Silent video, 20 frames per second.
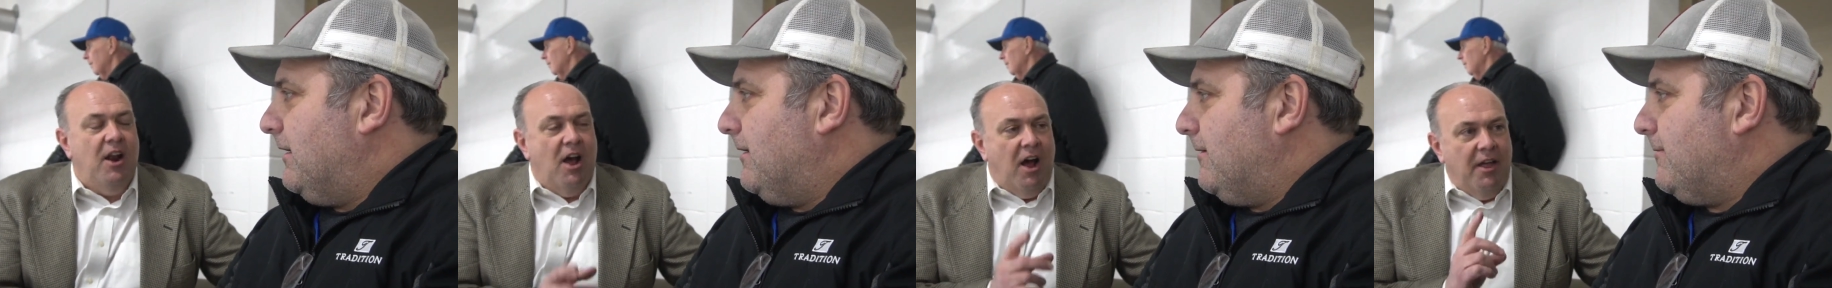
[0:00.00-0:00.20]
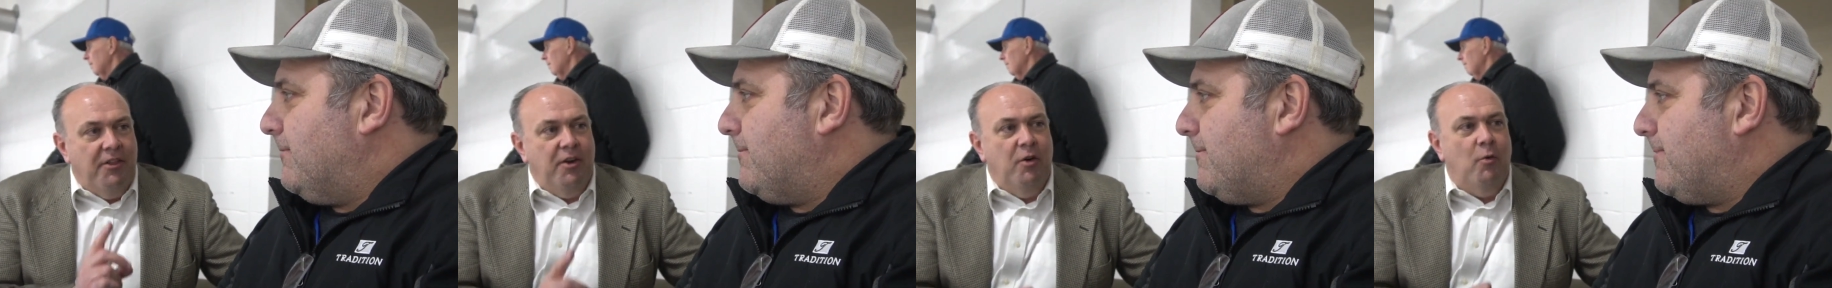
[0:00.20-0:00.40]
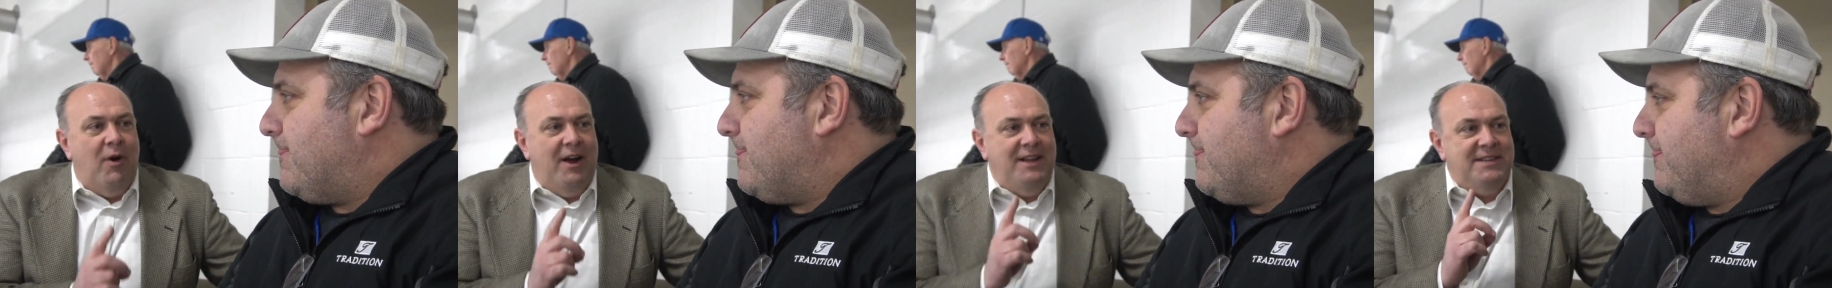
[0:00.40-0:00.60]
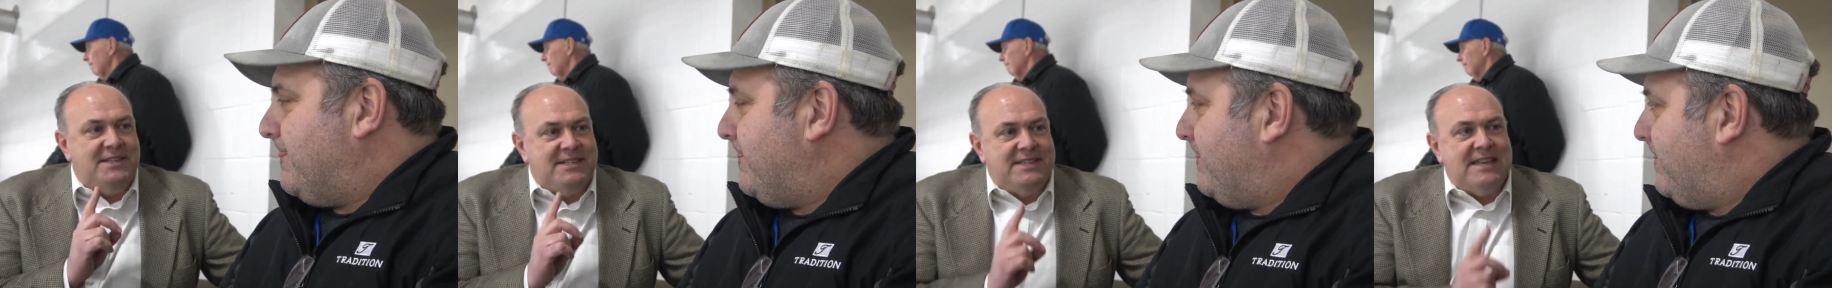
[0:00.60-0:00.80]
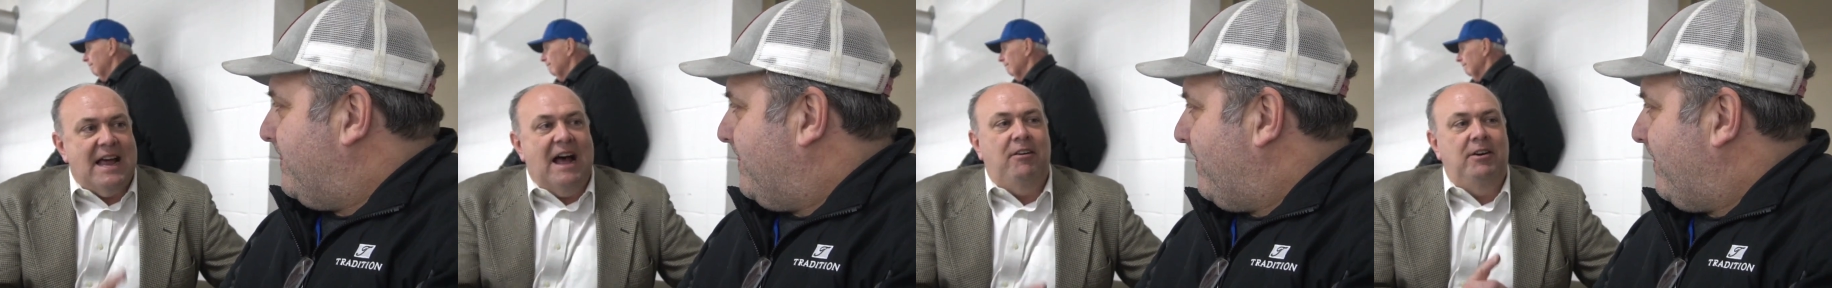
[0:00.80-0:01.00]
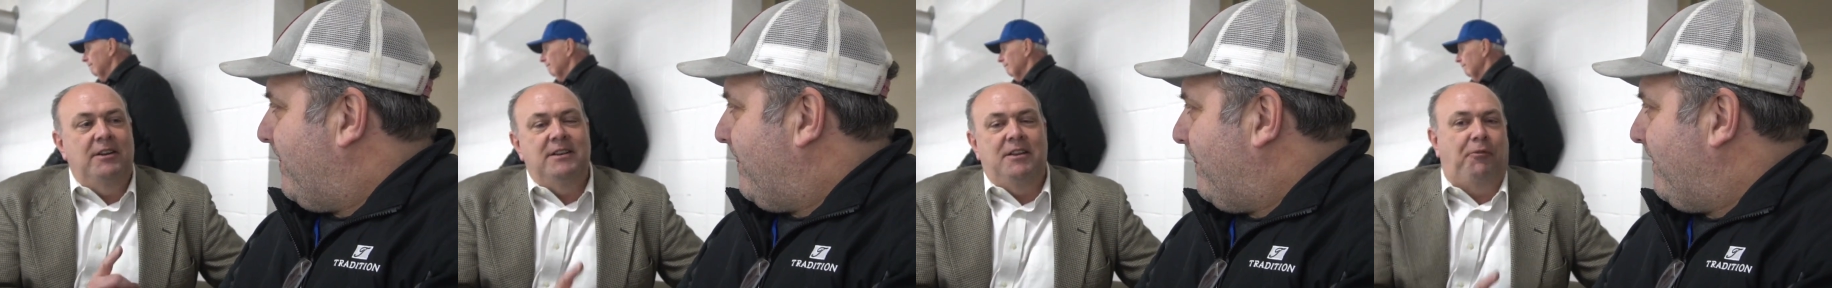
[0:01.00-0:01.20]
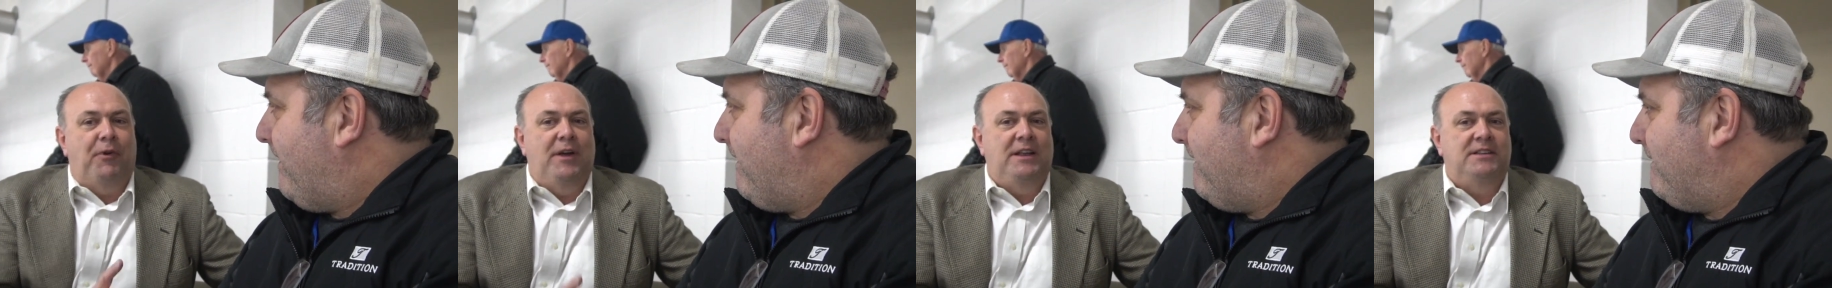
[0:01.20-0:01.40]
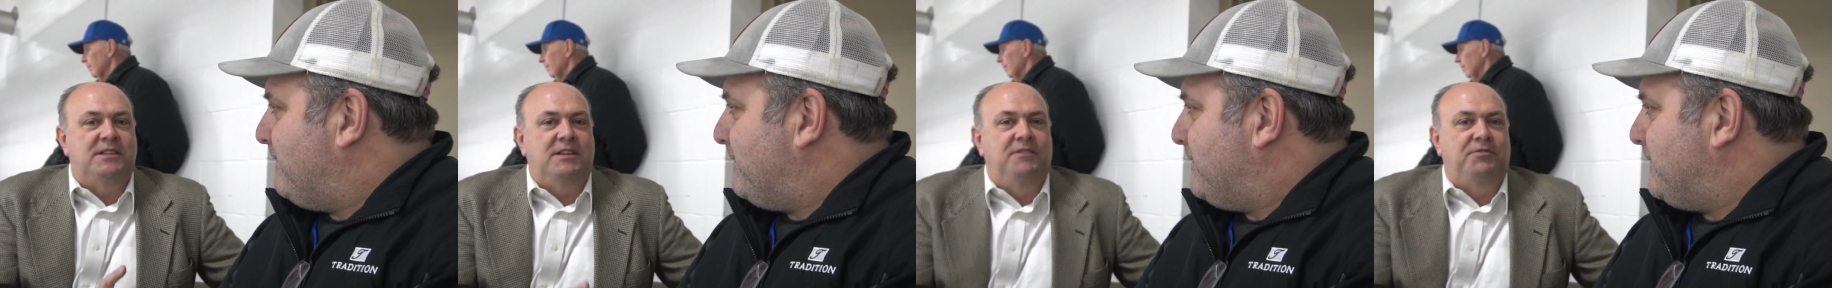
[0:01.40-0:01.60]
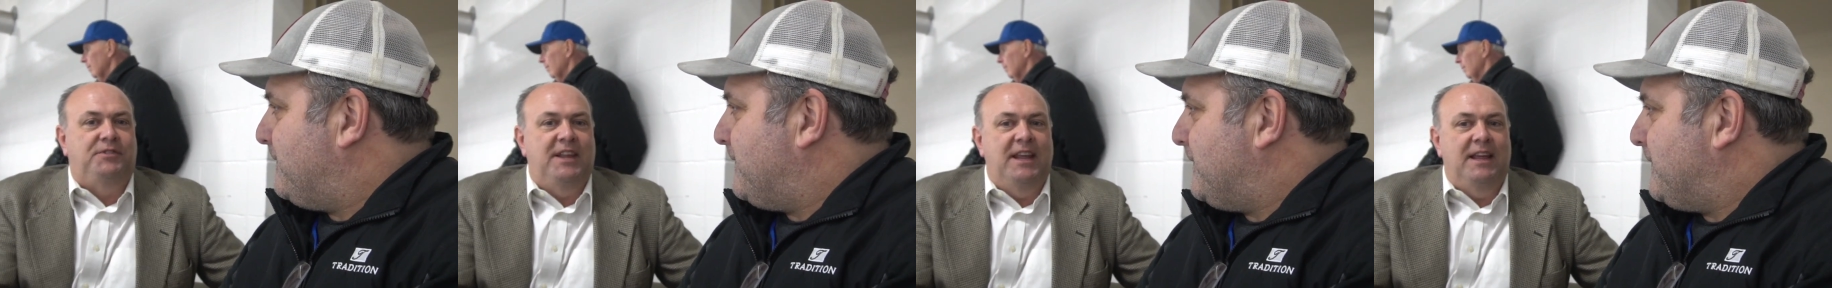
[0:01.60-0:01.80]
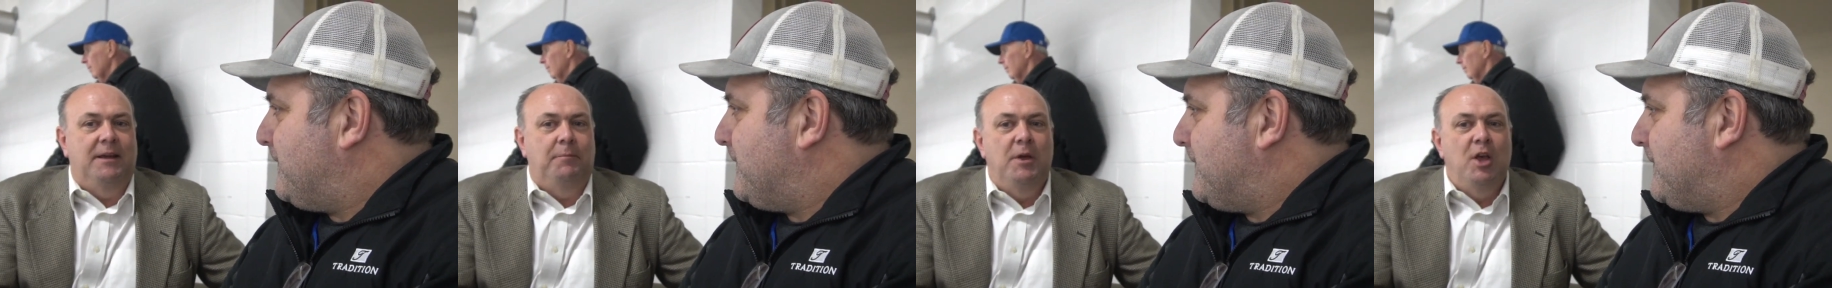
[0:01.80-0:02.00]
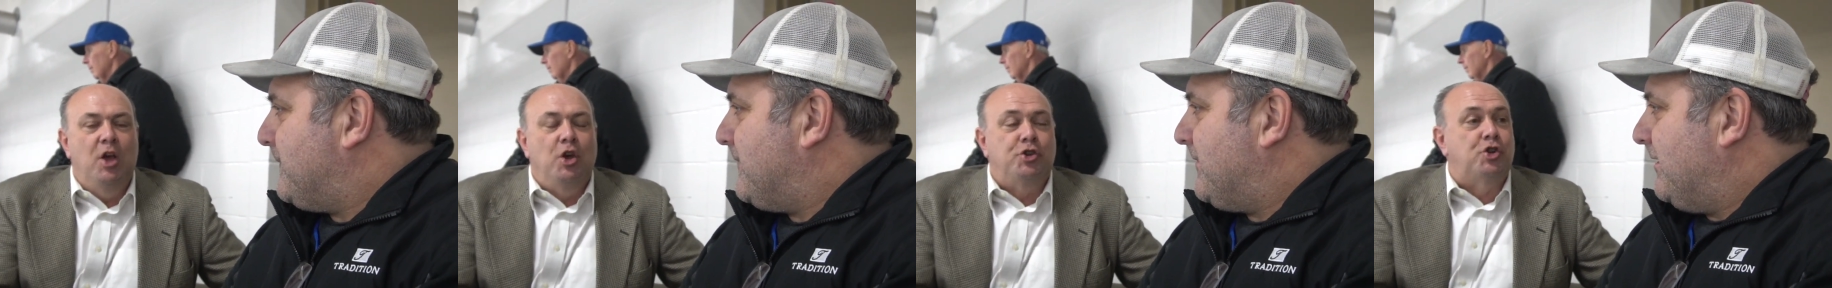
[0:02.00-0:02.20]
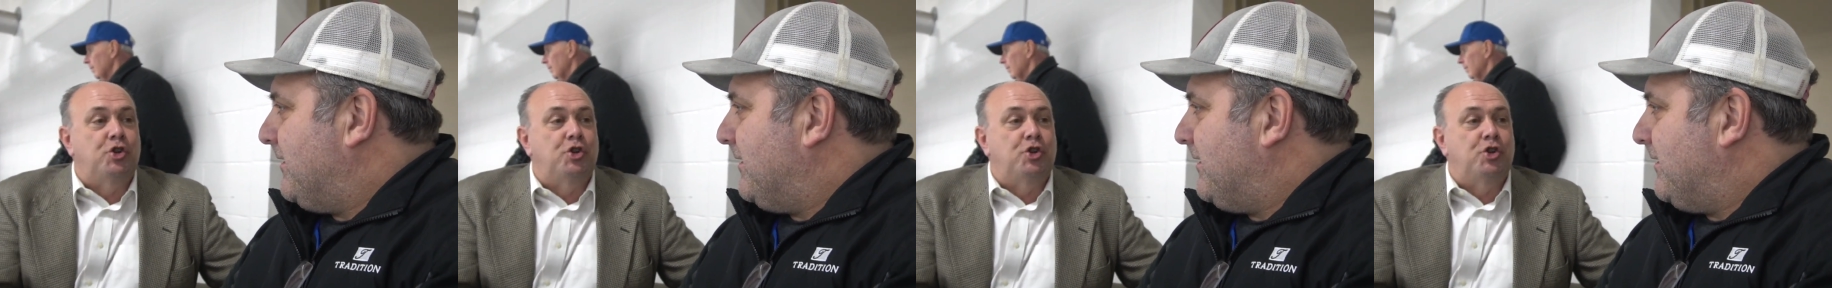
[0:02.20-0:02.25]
Speaker 1: in an otherwise solid defensive team.